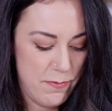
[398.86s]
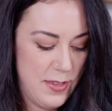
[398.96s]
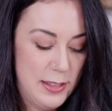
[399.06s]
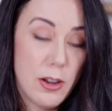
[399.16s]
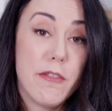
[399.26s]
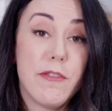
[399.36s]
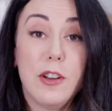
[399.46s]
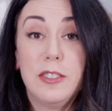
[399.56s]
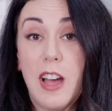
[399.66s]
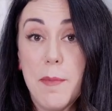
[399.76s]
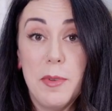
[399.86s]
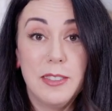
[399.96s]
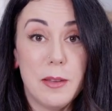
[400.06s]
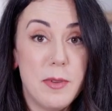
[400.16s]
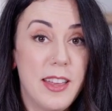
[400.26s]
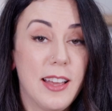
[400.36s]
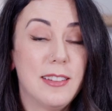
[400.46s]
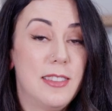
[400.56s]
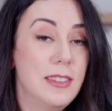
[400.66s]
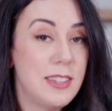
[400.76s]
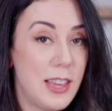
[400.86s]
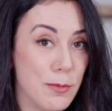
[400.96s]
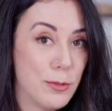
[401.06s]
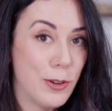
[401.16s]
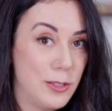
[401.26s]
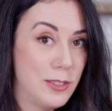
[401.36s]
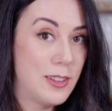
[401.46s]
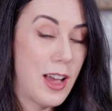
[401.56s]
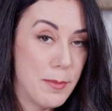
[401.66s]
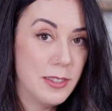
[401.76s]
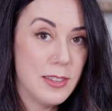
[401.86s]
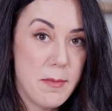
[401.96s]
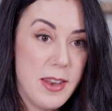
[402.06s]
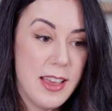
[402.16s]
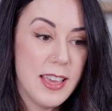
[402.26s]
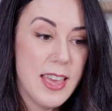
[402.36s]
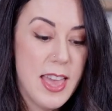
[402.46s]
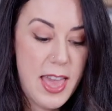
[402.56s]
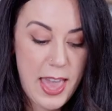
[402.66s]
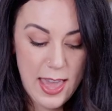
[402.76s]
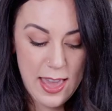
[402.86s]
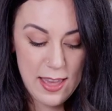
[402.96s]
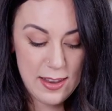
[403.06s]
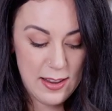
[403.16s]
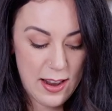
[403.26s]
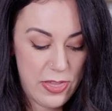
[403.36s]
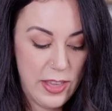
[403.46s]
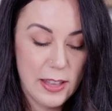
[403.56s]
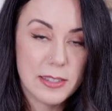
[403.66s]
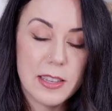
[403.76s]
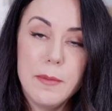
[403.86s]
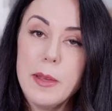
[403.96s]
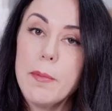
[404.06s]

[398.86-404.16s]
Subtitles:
It's our first time exhibiting. It's this team's first time exhibiting, and I think it's going to be a